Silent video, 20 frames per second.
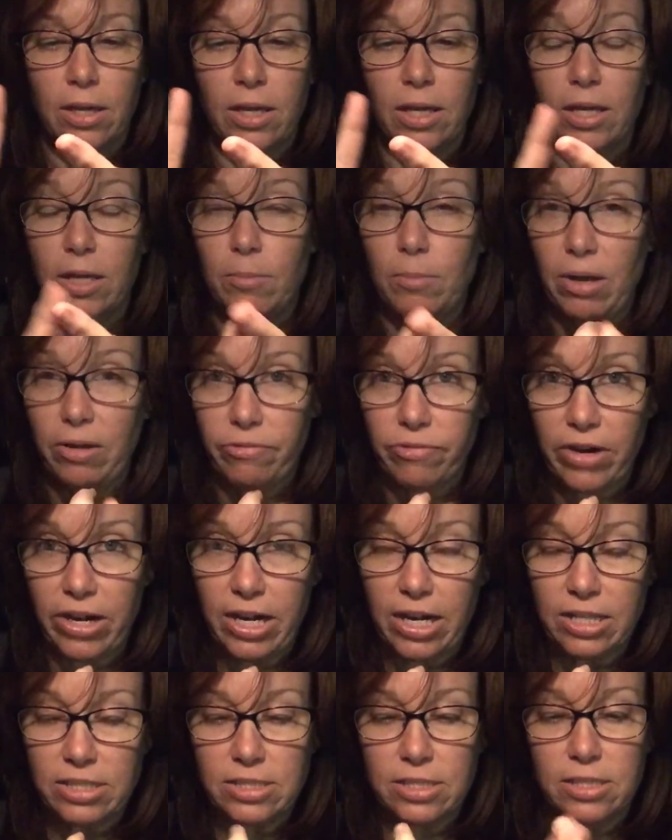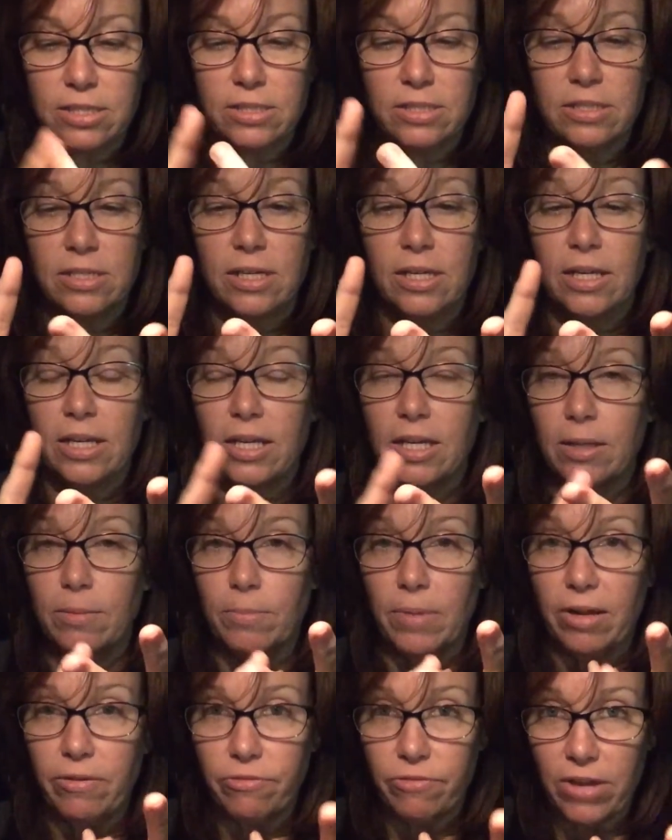in my finances, in
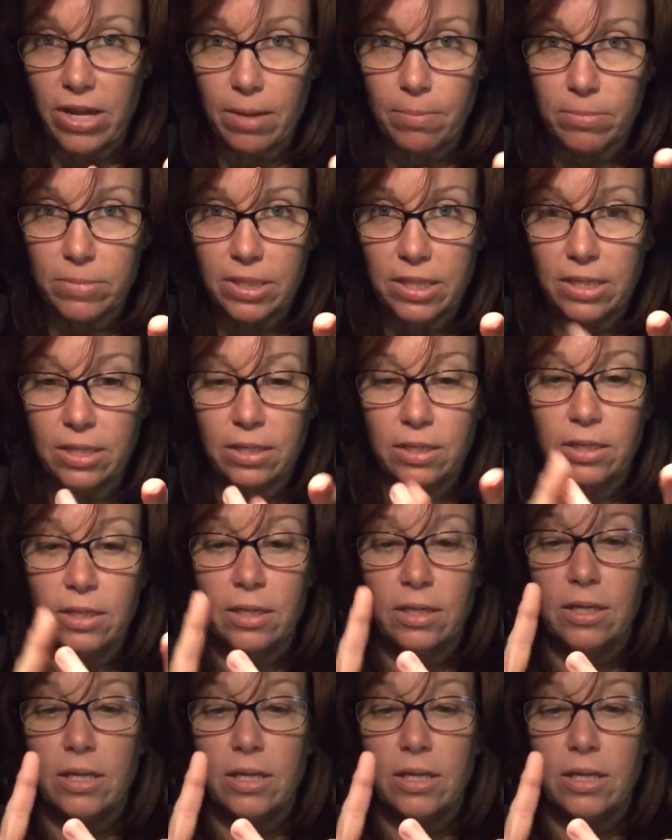my family,